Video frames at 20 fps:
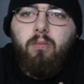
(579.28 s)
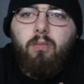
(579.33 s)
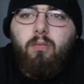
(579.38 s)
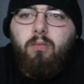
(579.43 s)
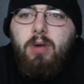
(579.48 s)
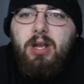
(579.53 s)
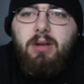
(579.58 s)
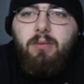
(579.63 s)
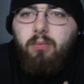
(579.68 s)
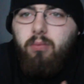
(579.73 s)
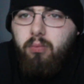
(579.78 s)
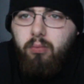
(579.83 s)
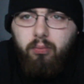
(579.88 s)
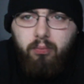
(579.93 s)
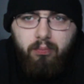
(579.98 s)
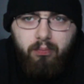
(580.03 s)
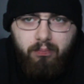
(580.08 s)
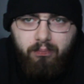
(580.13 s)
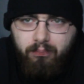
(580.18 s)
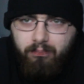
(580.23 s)
Like,
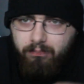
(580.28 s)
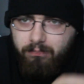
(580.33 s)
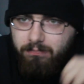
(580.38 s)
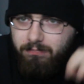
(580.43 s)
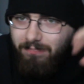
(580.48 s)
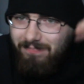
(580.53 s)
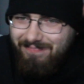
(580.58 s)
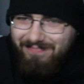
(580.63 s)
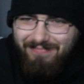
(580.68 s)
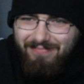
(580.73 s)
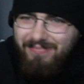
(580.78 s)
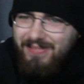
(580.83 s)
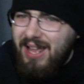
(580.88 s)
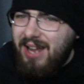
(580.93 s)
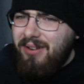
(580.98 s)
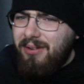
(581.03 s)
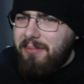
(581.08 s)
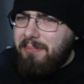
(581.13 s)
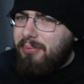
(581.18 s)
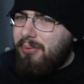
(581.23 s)

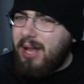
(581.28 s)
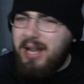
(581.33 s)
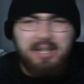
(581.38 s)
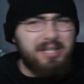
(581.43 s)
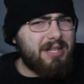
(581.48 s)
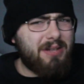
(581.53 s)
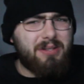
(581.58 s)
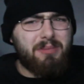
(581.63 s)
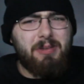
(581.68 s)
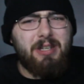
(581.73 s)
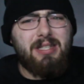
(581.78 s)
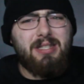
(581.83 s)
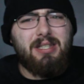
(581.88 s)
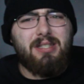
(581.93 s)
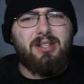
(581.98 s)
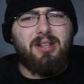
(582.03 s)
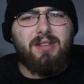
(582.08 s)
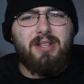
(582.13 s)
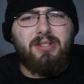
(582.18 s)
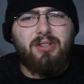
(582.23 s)
there are plenty of
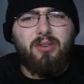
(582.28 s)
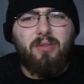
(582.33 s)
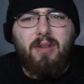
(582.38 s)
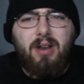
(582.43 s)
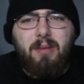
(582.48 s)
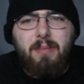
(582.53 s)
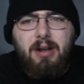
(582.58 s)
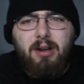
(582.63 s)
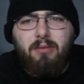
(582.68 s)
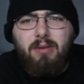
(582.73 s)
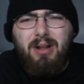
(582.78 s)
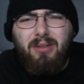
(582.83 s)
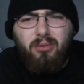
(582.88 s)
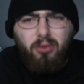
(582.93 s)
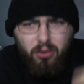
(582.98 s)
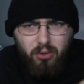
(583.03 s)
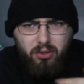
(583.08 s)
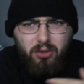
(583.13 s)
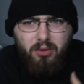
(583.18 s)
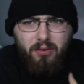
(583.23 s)
species on this earth that have been around
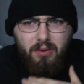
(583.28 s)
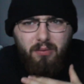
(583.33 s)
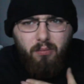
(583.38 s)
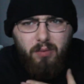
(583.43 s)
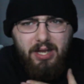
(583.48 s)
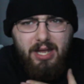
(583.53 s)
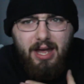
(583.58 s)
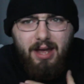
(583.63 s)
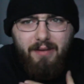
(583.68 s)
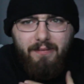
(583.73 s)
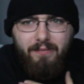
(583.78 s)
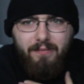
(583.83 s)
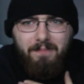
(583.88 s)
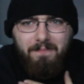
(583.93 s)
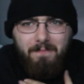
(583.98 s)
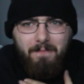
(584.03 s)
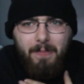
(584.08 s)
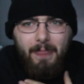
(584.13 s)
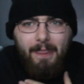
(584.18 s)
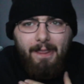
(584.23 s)
longer than we have.
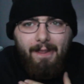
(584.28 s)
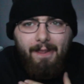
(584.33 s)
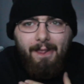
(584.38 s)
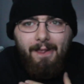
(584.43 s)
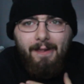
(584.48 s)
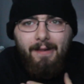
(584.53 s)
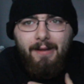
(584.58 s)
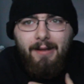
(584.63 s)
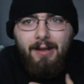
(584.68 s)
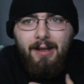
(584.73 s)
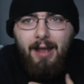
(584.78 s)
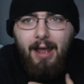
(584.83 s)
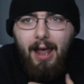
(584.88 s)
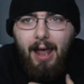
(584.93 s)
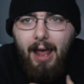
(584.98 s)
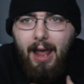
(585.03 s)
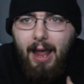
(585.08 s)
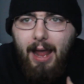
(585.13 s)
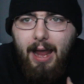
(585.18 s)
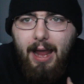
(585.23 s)

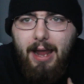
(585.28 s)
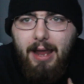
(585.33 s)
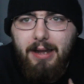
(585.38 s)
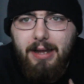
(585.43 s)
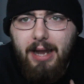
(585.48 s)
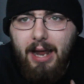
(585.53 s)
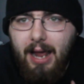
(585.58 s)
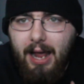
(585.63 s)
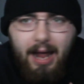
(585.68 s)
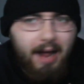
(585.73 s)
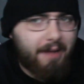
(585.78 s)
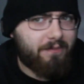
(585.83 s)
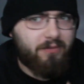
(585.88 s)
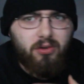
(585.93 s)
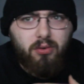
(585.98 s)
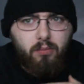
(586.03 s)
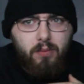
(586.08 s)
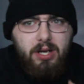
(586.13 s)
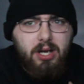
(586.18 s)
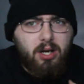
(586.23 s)
And
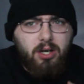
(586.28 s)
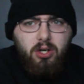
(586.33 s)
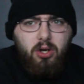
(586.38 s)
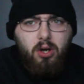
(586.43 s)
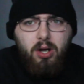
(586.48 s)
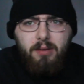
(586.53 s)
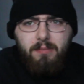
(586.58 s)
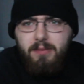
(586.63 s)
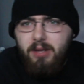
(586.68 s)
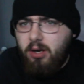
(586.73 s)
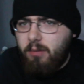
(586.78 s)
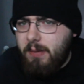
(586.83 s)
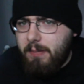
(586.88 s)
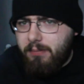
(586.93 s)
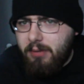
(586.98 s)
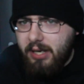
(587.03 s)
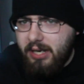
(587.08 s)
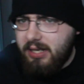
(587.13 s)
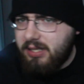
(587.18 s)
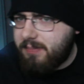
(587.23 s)
after we are gone, there will be
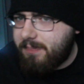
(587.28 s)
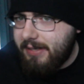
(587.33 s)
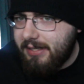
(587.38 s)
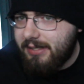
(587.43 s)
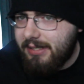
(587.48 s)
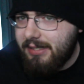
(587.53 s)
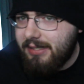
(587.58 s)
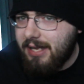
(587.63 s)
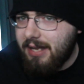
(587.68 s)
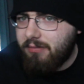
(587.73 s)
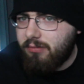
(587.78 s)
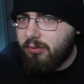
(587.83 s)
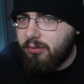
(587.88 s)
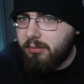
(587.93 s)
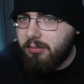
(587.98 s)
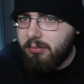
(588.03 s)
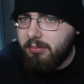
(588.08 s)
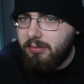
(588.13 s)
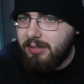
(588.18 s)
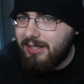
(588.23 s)
plenty of species that
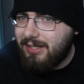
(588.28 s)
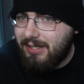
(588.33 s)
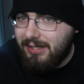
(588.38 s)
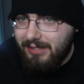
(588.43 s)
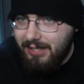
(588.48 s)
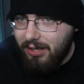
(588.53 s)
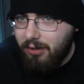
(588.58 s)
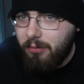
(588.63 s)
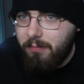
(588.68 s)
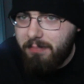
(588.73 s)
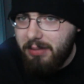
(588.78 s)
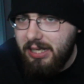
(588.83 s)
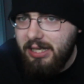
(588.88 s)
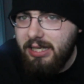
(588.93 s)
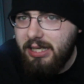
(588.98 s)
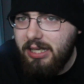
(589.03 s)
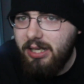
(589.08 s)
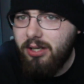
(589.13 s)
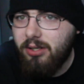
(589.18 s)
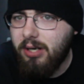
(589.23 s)
will still be
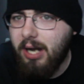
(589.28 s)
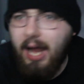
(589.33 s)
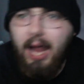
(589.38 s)
here